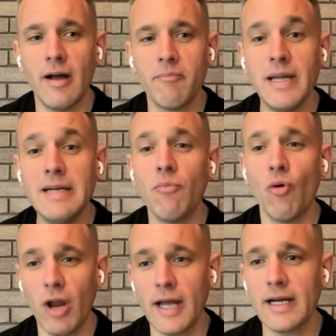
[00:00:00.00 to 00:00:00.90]
have
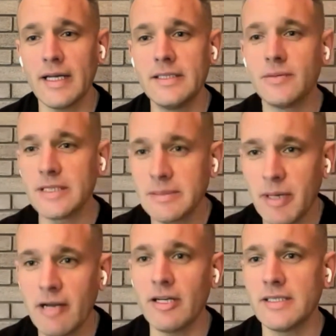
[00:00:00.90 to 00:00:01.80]
been more likely to
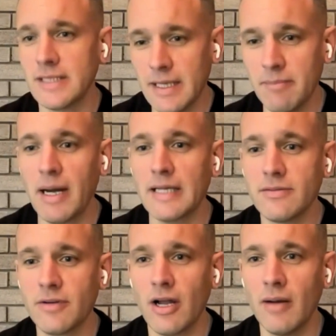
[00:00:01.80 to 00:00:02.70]
experience the
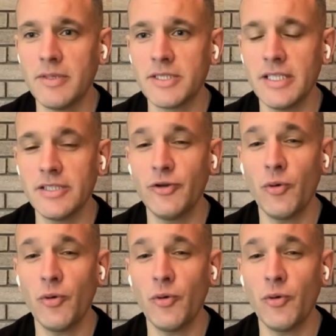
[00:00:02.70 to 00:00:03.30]
impact of climate change,